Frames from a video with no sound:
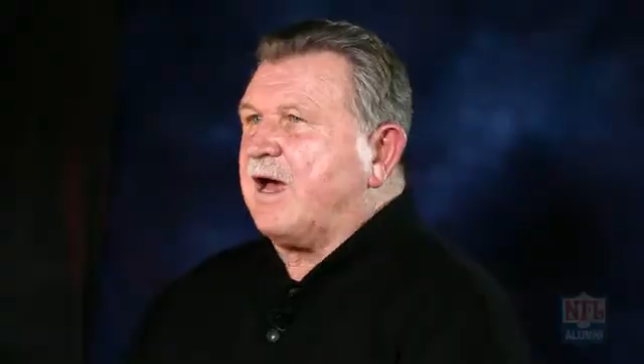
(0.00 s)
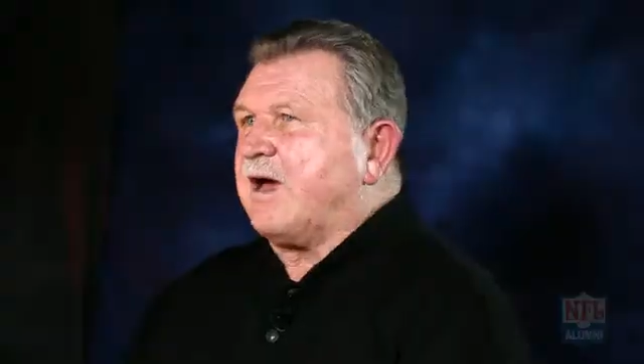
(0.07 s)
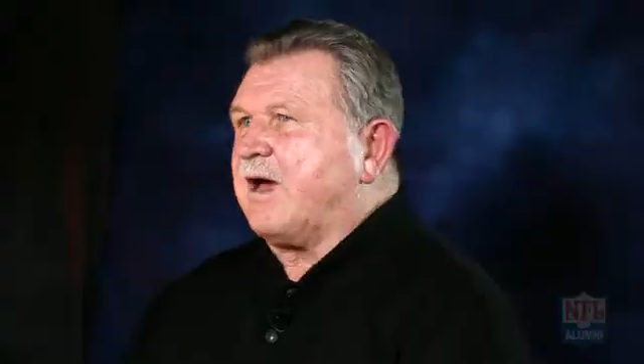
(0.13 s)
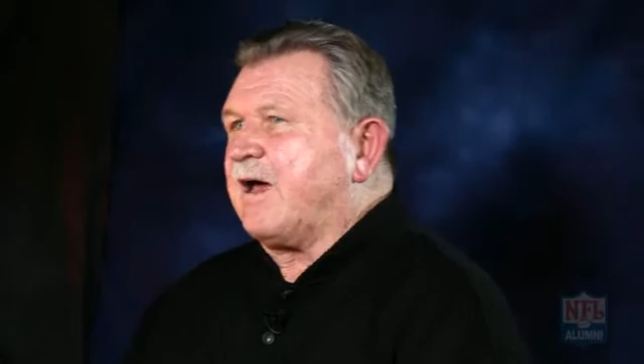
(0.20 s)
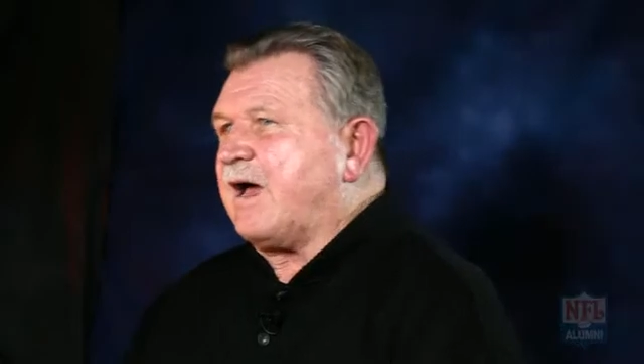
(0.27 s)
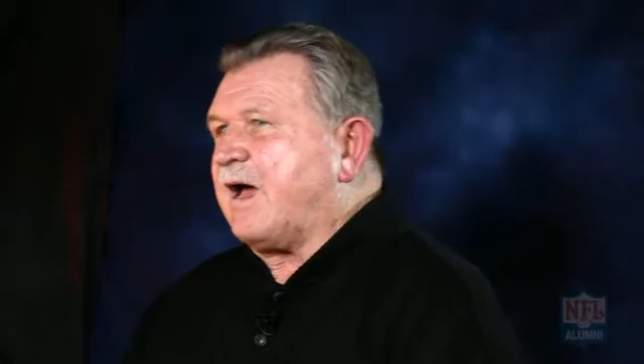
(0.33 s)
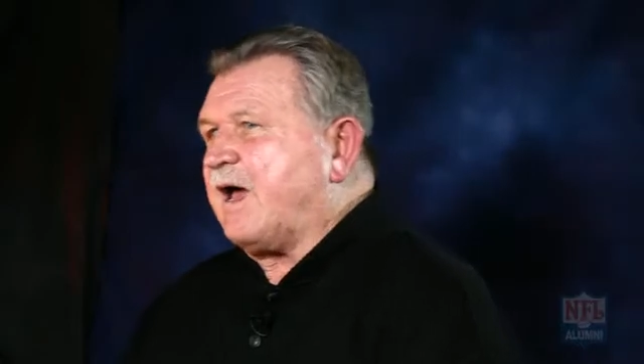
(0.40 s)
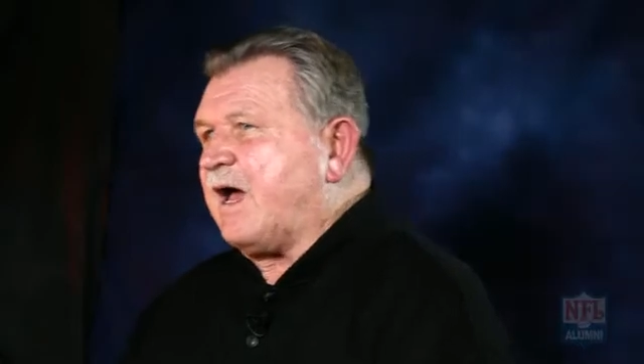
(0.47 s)

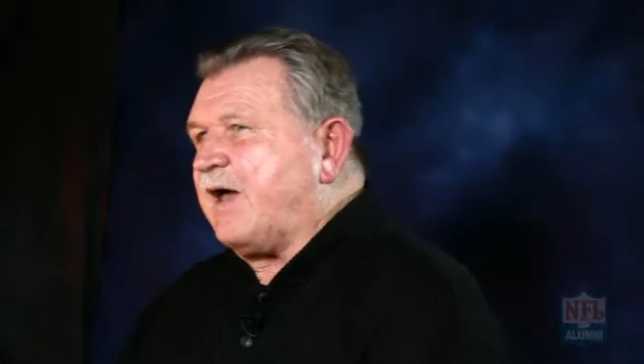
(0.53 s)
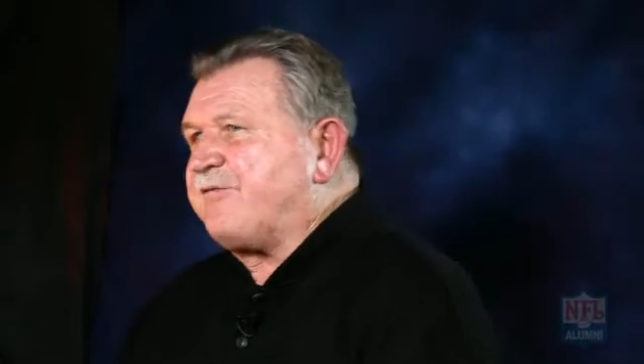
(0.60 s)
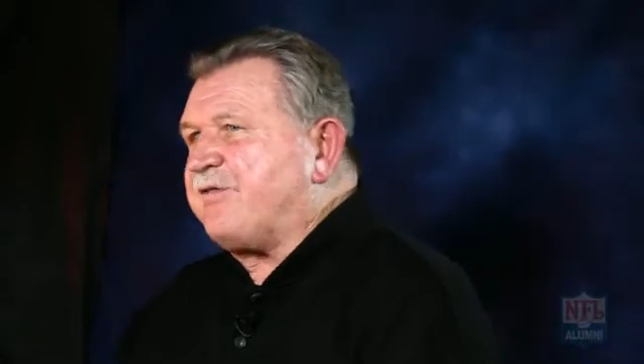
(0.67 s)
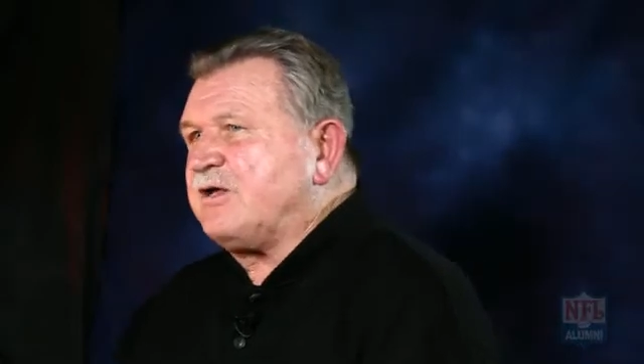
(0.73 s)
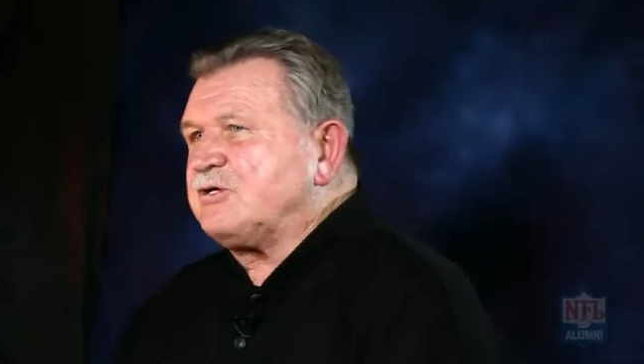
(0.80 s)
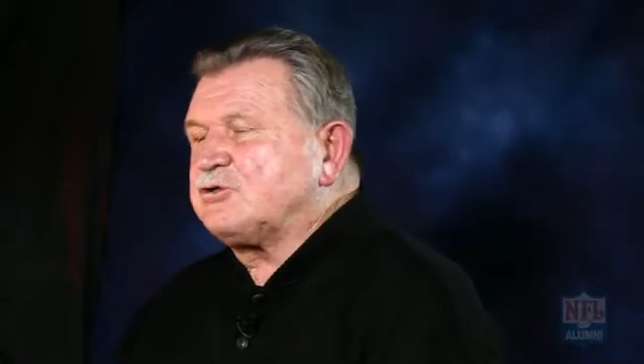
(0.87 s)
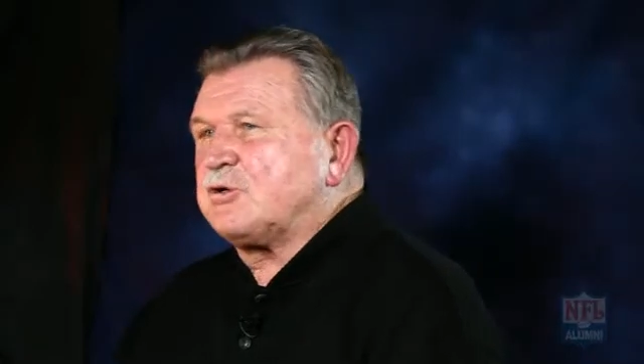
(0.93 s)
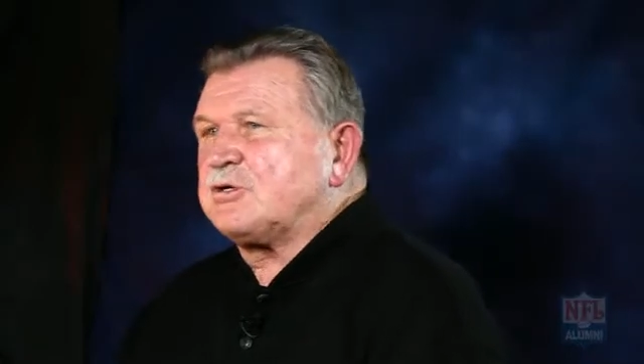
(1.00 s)
I
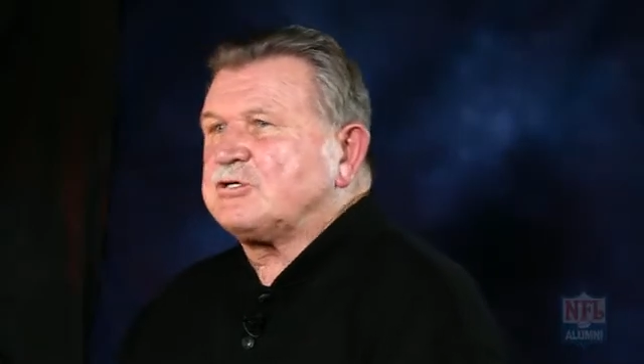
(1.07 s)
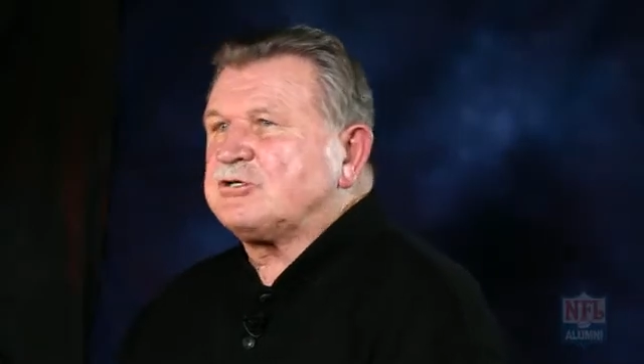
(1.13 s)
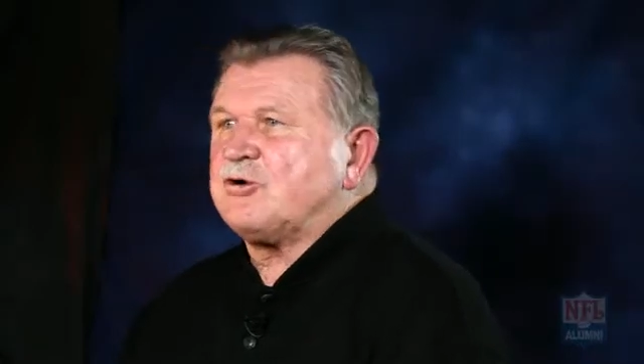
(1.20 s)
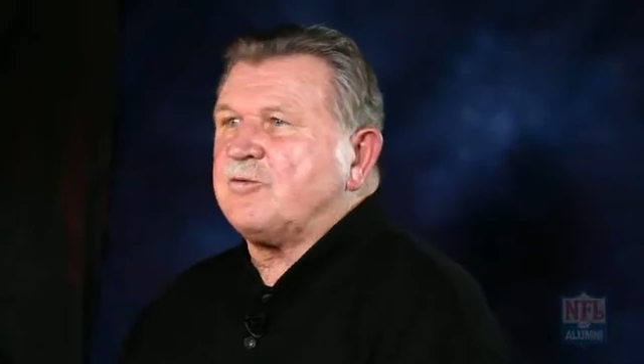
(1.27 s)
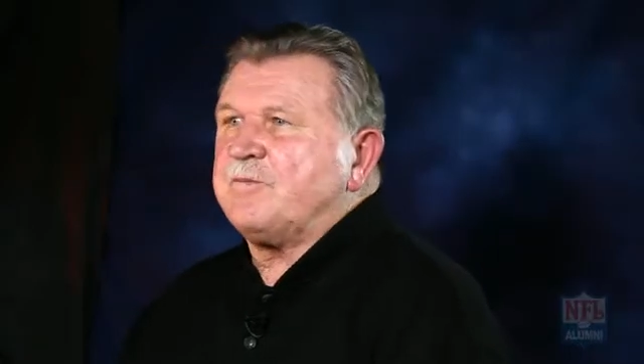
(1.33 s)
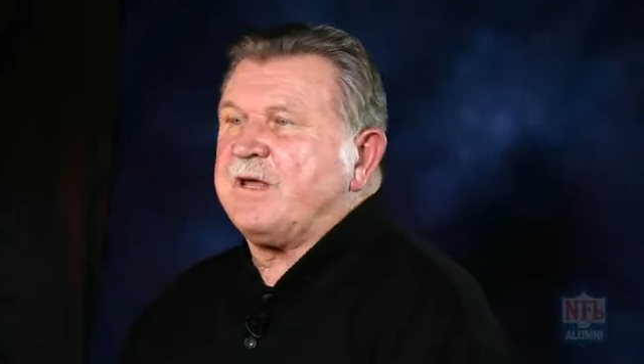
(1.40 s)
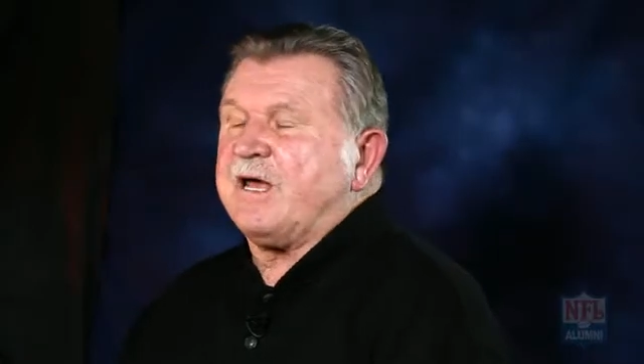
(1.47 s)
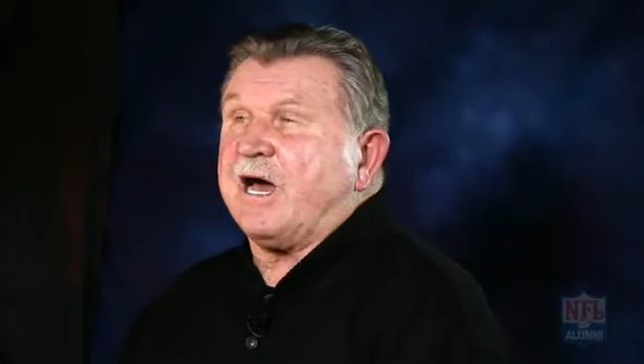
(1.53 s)
think George
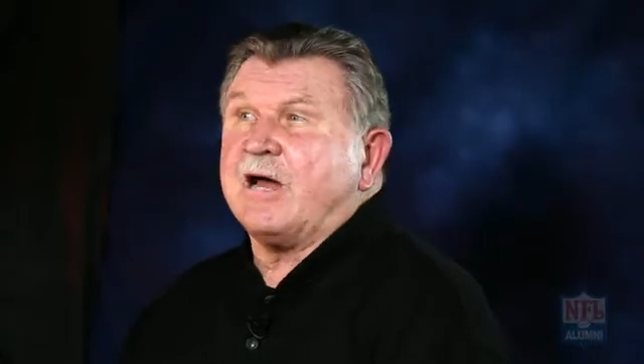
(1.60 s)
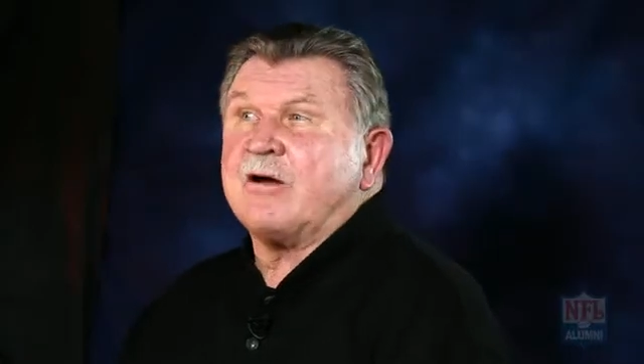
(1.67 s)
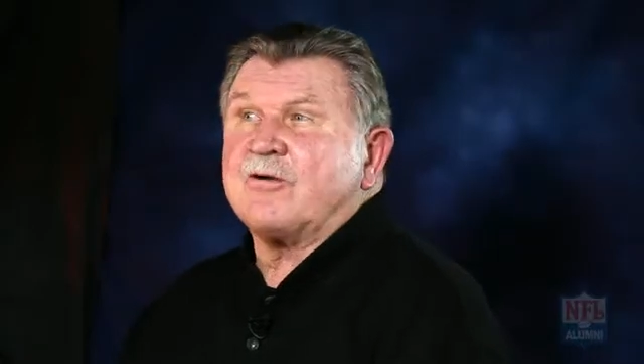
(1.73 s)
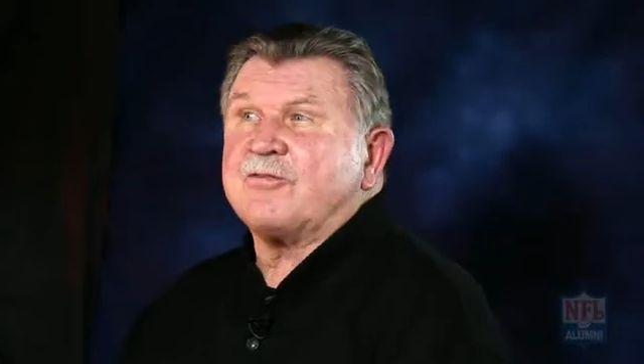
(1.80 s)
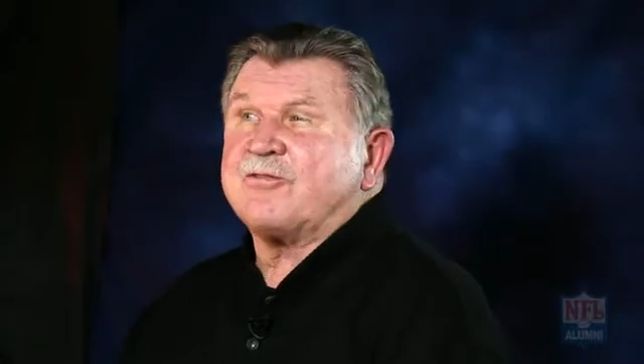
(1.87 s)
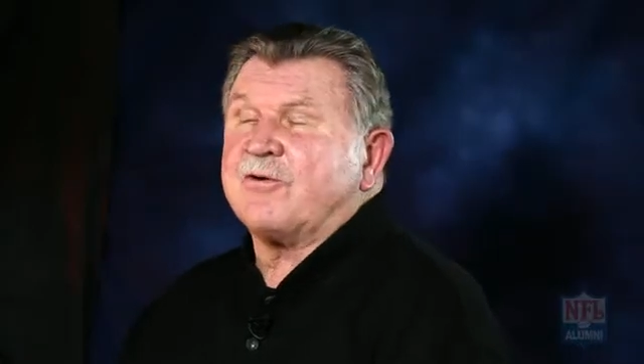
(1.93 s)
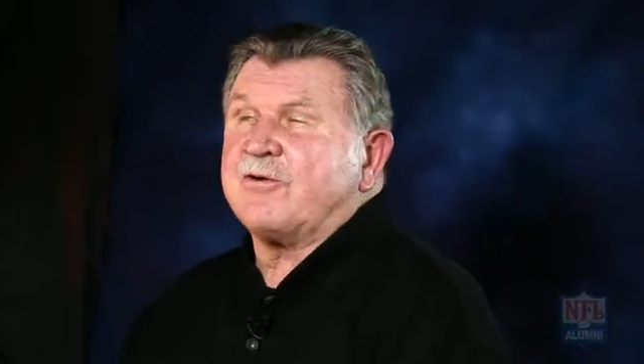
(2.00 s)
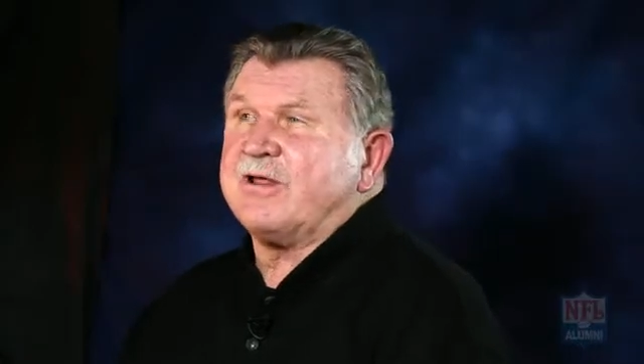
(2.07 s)
told me
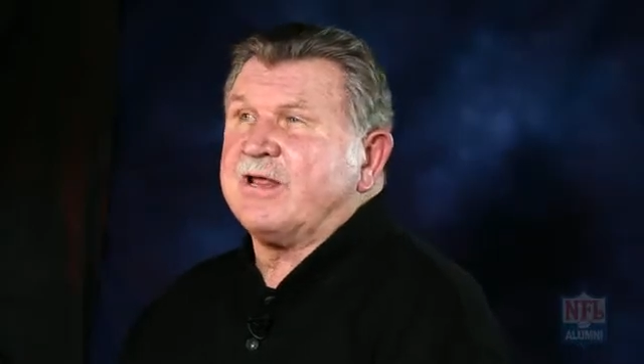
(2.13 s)
130